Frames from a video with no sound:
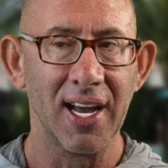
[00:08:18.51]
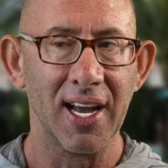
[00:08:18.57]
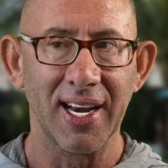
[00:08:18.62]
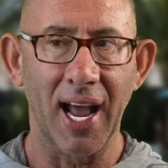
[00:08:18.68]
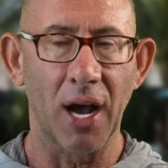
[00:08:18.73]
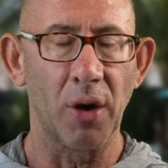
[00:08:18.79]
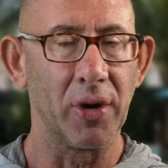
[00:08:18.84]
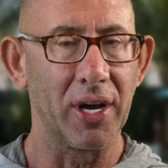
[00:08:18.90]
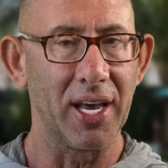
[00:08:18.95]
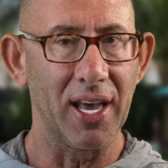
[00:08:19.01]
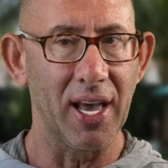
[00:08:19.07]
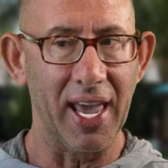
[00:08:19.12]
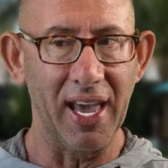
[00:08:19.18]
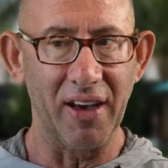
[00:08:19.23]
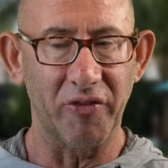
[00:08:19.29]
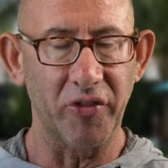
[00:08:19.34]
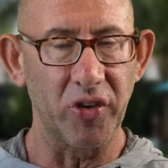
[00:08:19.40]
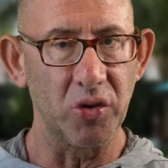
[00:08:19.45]
Now,
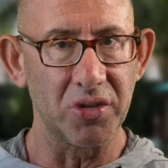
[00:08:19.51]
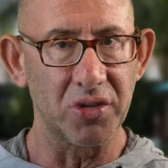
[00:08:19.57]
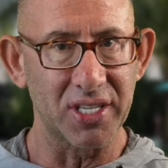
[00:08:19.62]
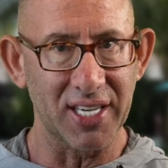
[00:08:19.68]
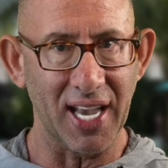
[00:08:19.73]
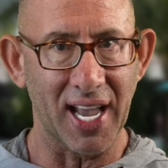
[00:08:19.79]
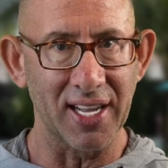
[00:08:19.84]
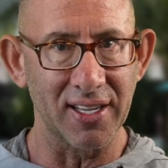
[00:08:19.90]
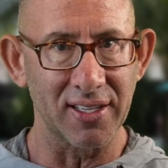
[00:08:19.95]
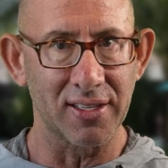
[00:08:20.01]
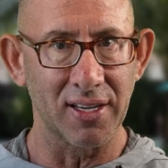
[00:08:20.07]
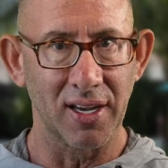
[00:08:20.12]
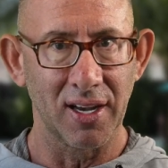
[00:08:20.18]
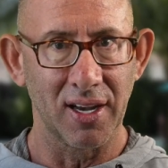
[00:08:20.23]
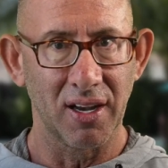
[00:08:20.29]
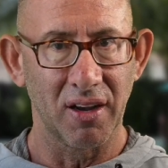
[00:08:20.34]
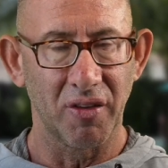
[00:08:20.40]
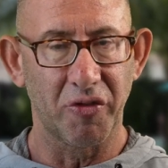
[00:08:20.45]
if you send
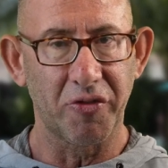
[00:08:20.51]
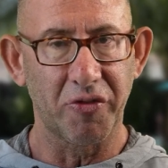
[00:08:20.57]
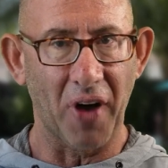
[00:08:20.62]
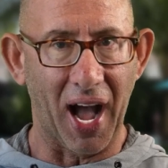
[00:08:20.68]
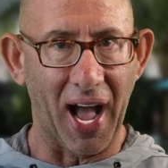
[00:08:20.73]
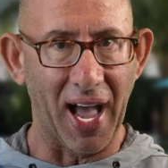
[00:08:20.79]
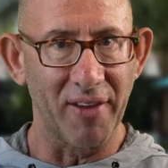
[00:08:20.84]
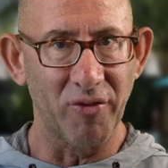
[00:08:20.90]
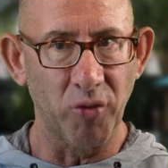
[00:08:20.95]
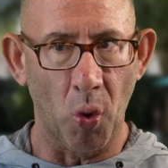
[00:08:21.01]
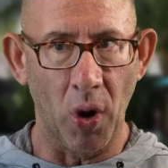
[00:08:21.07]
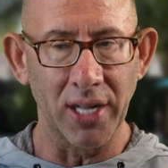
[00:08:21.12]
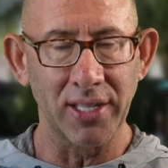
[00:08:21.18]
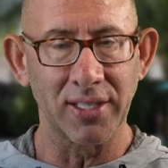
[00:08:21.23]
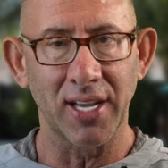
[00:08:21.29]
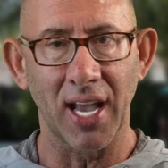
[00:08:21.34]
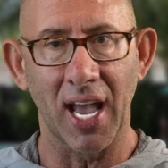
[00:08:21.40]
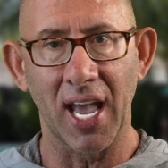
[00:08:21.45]
5
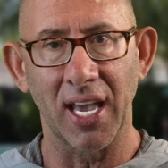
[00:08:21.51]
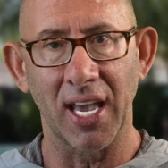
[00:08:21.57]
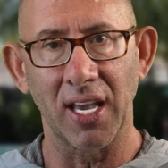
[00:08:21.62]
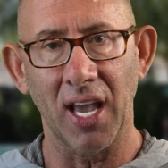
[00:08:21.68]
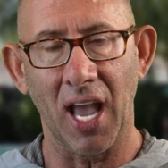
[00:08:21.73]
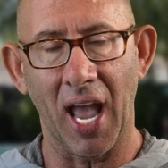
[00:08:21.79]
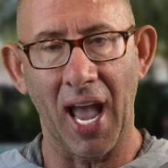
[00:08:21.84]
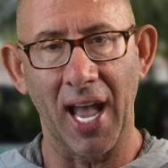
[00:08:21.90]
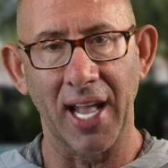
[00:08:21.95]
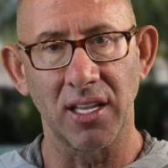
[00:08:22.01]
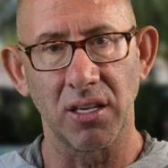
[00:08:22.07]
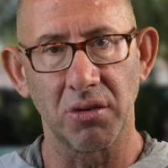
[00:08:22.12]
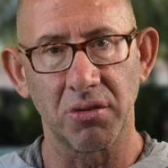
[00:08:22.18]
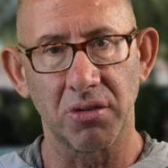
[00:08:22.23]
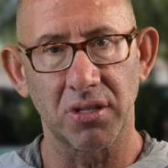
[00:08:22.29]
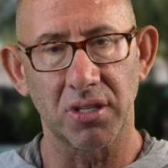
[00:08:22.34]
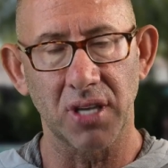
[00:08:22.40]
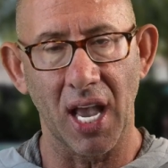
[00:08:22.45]
one day and
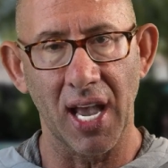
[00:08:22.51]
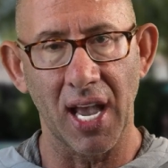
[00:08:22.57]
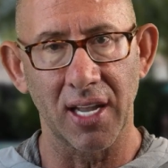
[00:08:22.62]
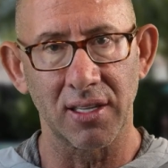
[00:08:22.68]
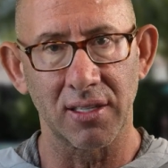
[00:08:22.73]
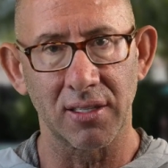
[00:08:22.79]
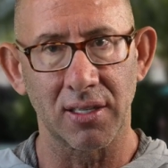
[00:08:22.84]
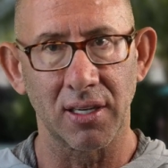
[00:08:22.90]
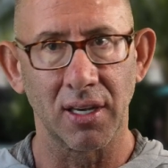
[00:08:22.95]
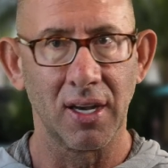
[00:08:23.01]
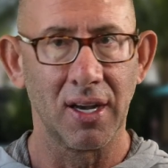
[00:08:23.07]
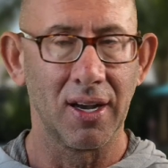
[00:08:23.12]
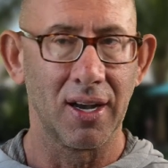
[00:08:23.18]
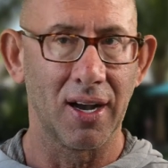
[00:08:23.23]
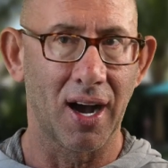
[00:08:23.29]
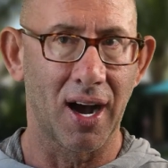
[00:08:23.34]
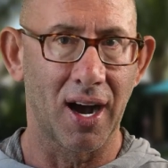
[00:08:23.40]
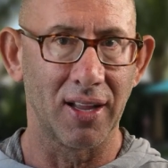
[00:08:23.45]
you send,
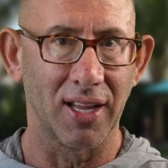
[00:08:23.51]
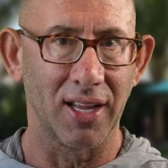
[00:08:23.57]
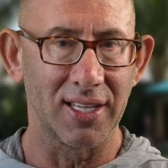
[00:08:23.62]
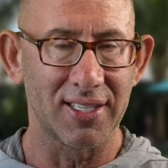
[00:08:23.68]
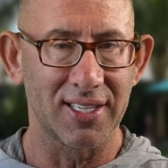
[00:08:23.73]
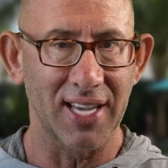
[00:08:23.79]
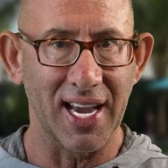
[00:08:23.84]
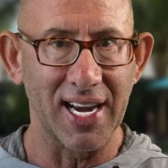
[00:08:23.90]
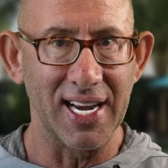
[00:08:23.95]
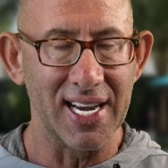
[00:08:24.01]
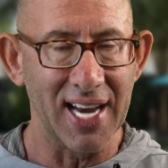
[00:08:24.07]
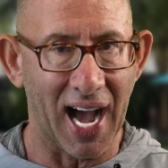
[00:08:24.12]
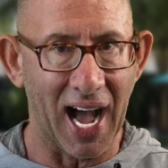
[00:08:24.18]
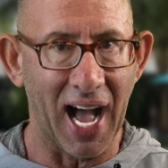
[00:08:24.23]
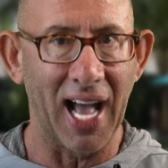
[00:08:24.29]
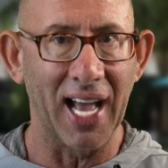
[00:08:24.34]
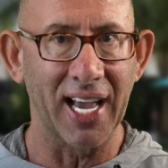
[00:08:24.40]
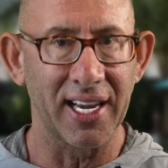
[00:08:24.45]
let's say
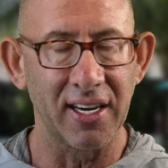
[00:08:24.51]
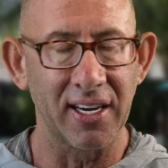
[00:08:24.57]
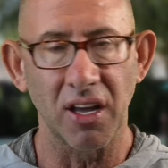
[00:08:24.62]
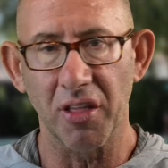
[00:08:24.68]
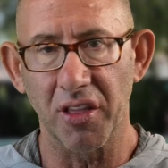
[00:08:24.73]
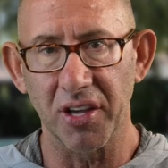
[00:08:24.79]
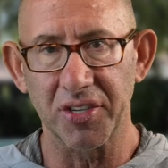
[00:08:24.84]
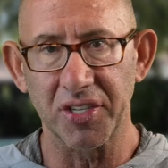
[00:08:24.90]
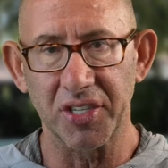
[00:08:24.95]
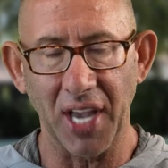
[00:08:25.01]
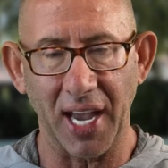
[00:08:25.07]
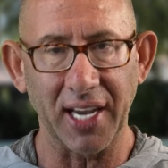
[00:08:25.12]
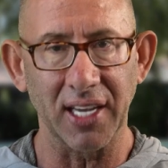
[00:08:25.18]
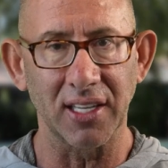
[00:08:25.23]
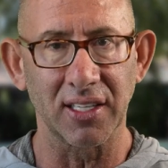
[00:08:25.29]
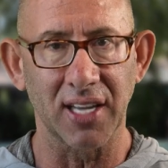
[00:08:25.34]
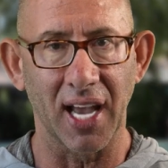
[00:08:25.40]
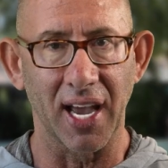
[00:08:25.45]
9 the
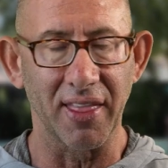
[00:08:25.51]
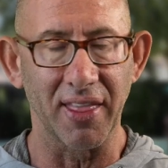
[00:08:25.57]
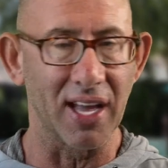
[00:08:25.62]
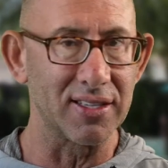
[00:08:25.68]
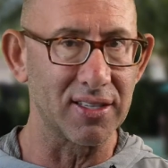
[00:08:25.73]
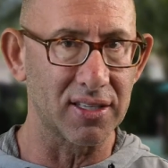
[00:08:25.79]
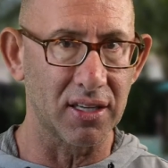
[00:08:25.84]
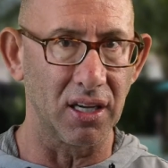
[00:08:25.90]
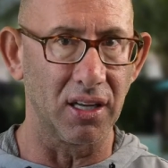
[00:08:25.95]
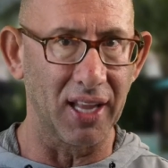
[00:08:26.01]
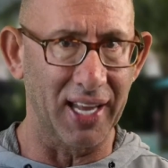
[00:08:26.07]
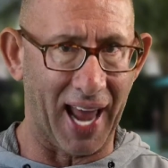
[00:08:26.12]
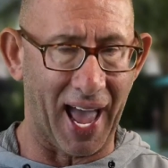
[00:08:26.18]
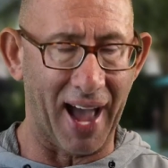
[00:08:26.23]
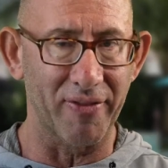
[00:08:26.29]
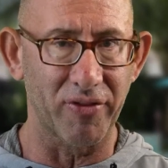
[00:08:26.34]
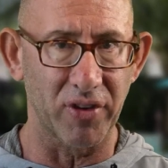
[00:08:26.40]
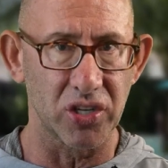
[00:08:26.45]
second day, that's still an
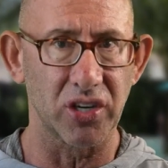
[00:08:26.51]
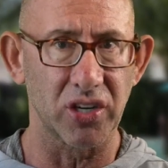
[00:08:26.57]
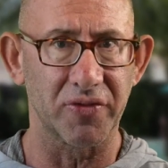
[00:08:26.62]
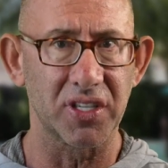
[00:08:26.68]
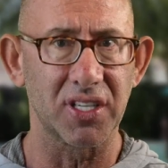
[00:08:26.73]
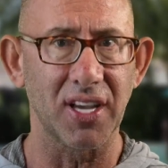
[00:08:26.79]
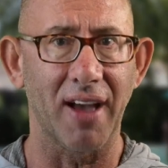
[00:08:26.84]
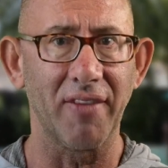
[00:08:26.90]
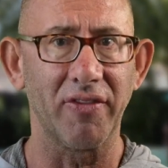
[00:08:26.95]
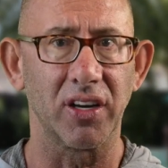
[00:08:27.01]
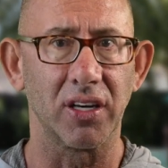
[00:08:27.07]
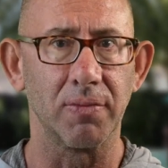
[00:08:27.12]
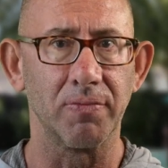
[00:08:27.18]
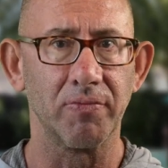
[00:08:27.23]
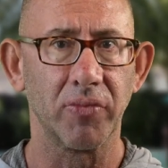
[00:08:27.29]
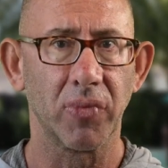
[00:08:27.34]
average of 7.